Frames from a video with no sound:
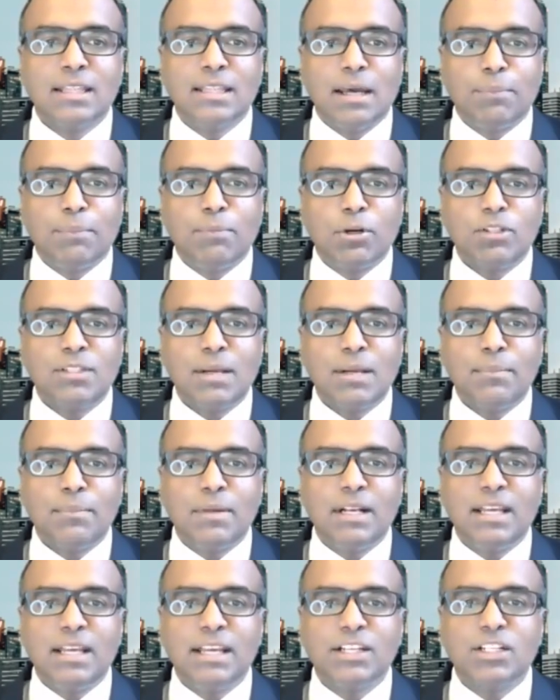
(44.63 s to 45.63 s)
Bursa
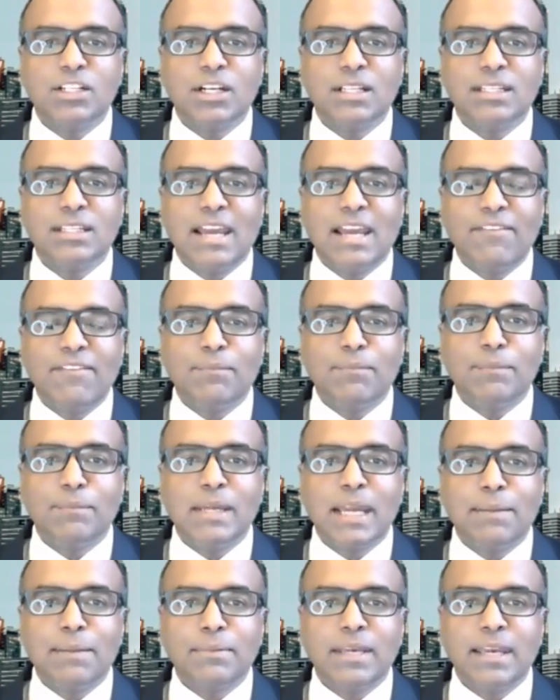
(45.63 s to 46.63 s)
Malaysia, the
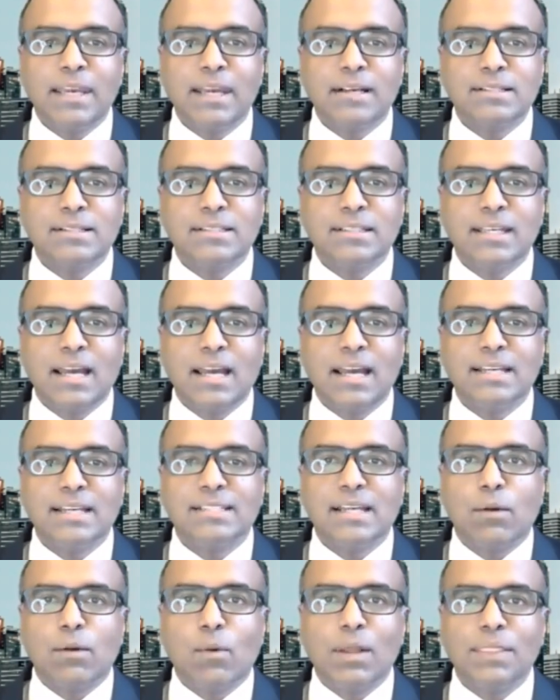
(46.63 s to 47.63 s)
FBM KLCI is
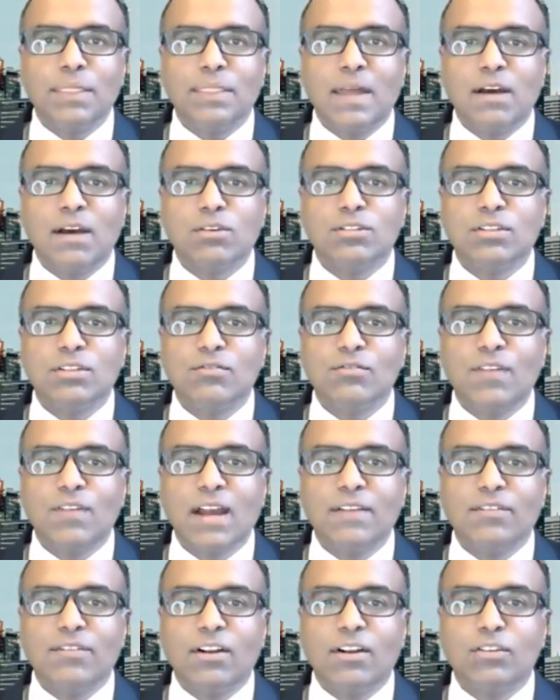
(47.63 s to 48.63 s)
at
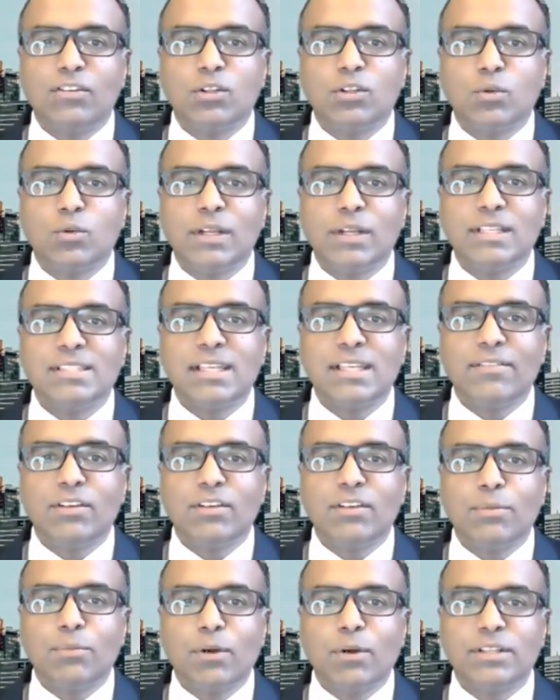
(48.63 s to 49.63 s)

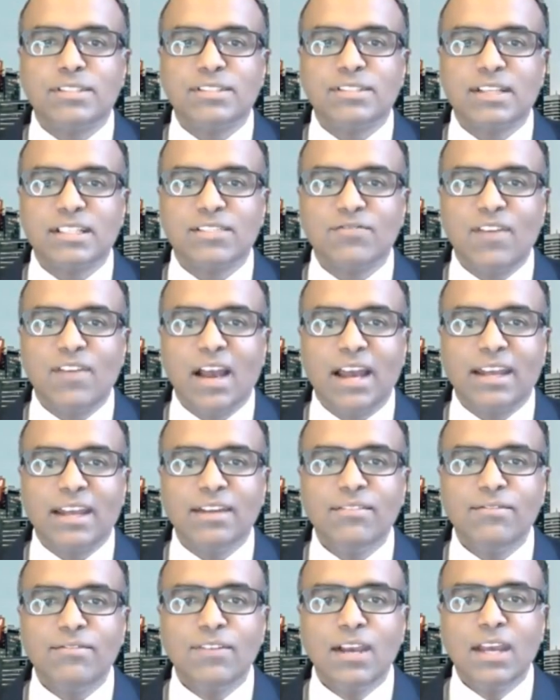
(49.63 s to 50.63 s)

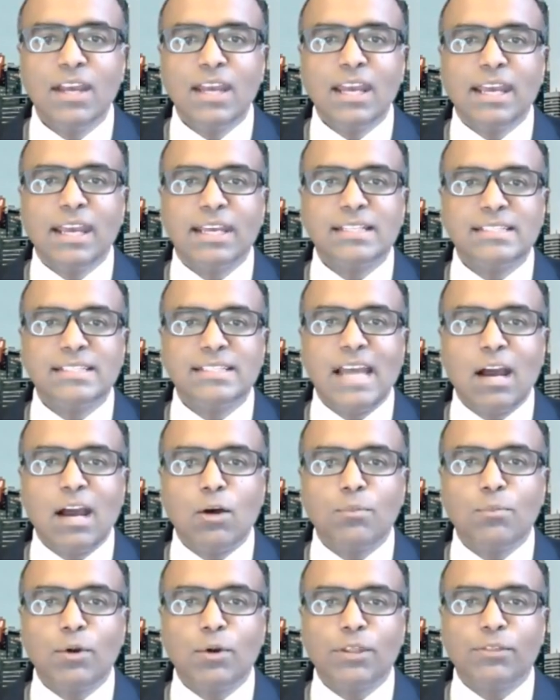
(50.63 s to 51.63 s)
1,527.65. It's
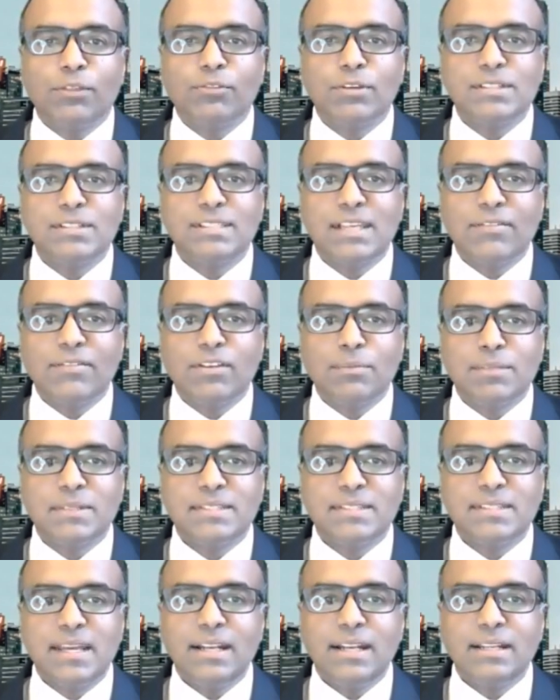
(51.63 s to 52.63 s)
down
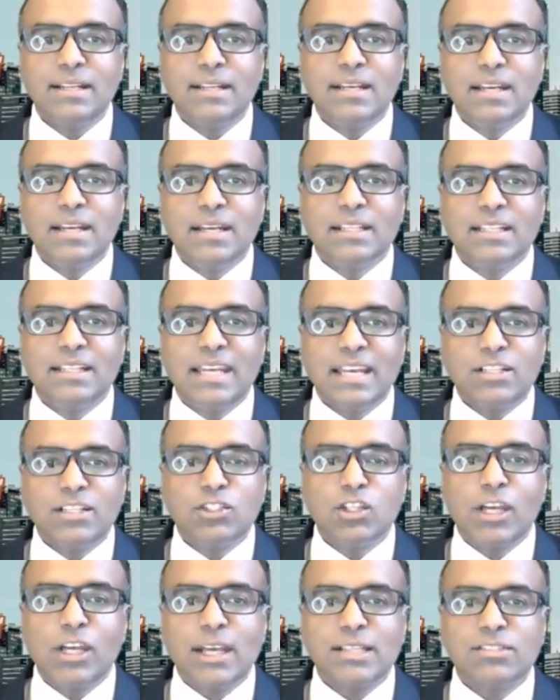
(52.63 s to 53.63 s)
0.37%. The
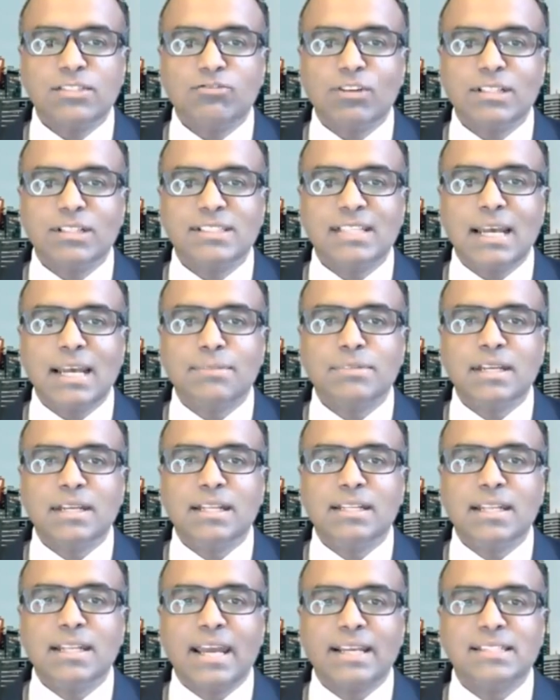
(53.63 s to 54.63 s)
SGX Straits Times
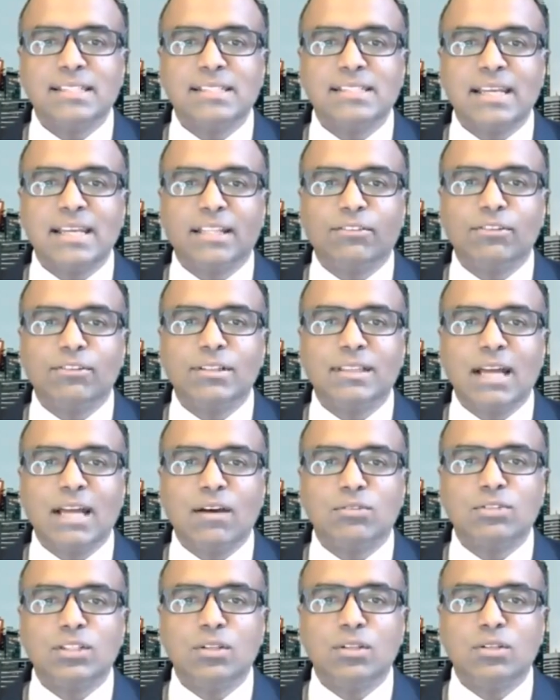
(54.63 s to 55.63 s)
Index is at
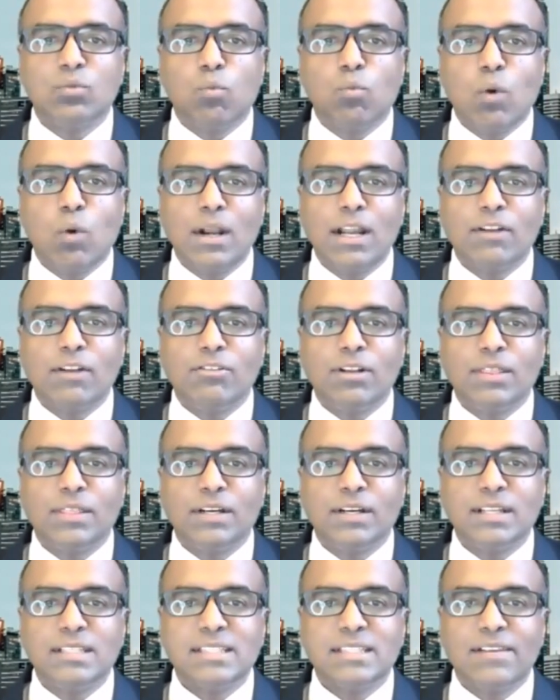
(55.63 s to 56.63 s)

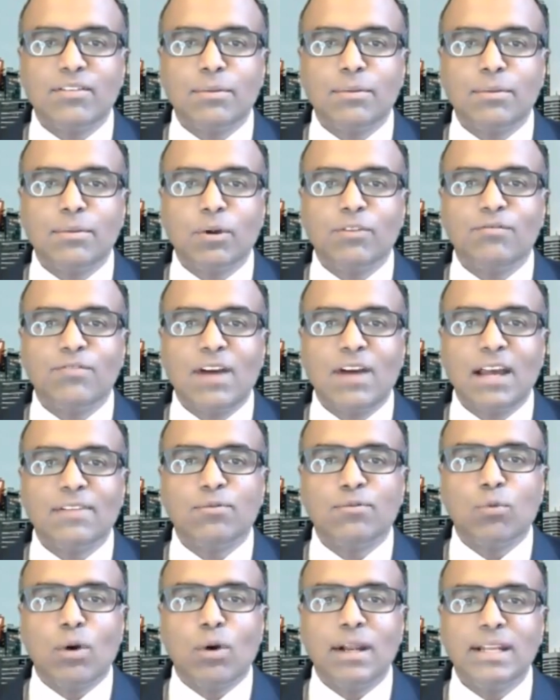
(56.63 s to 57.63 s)

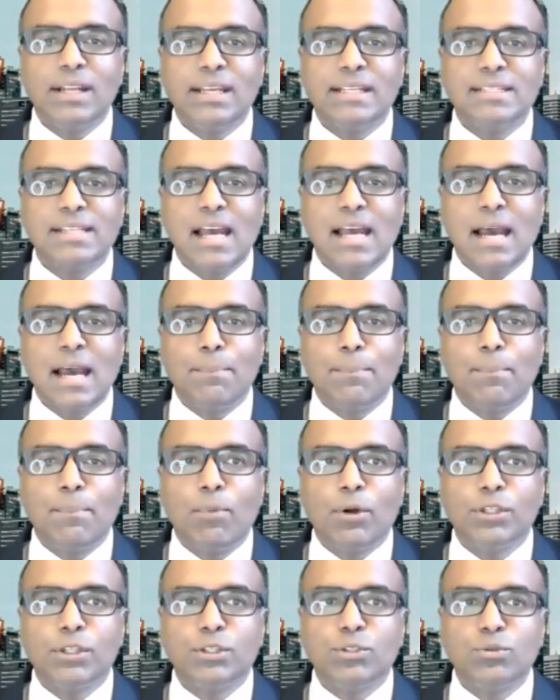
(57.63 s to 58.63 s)
3,137.51. It's up
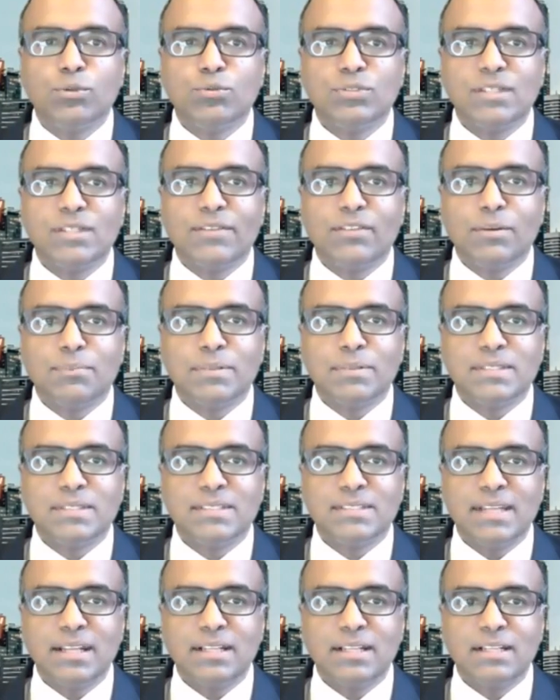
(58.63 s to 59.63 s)

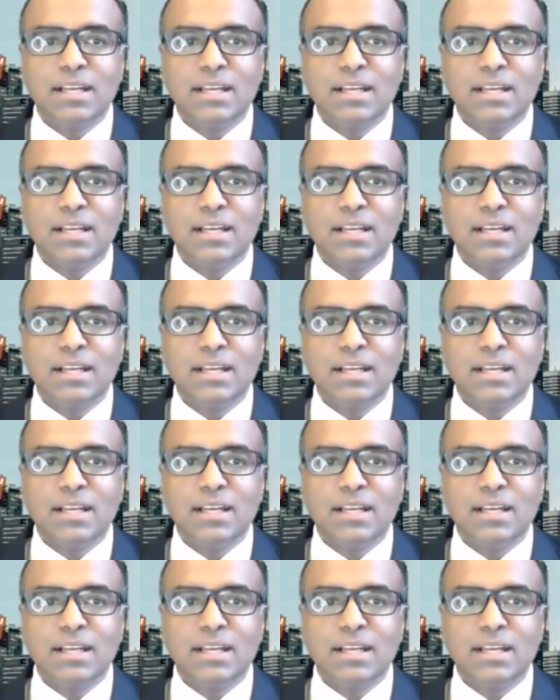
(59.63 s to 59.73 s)
0.27%.